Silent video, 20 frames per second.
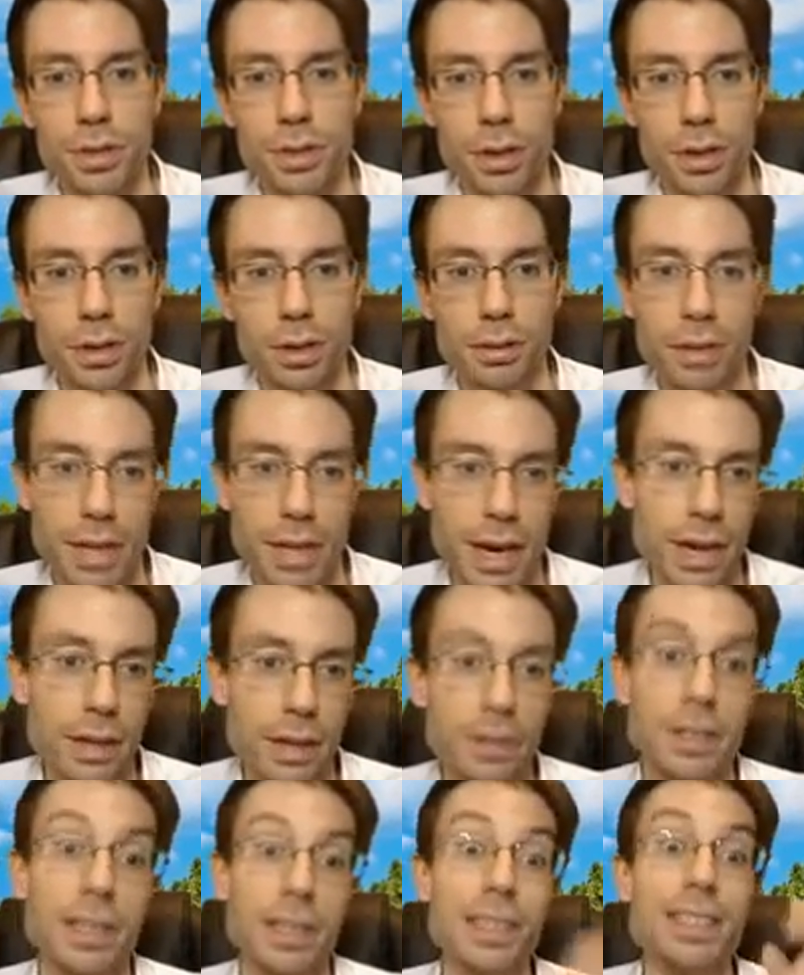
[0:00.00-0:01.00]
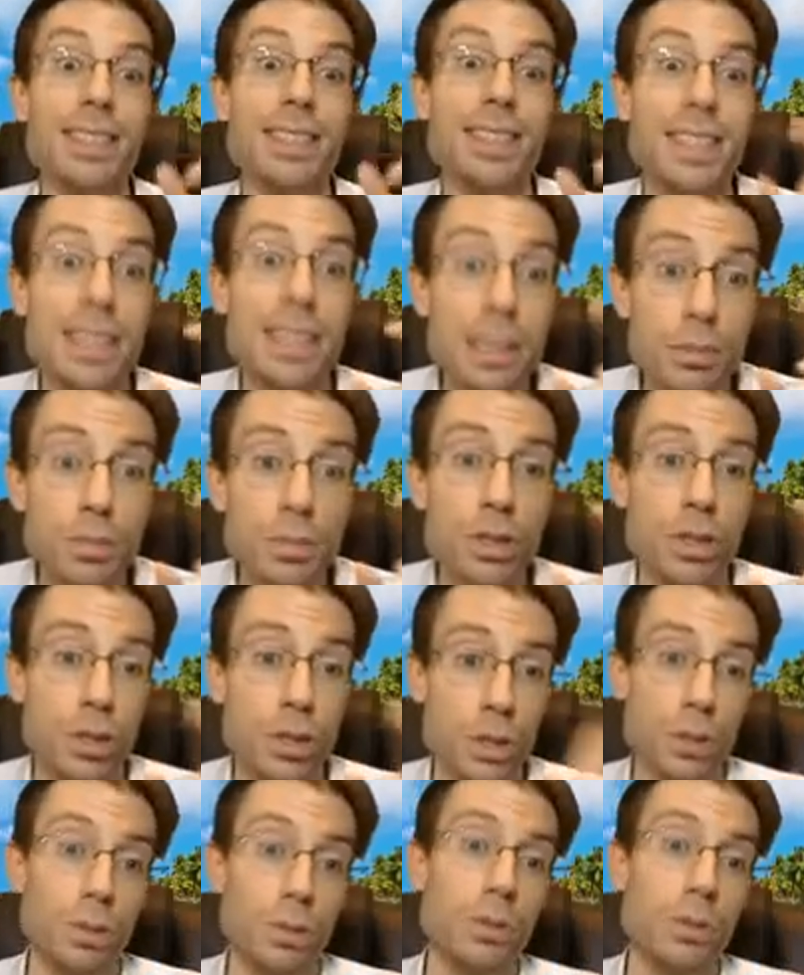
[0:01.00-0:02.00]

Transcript: our reality. It seems to.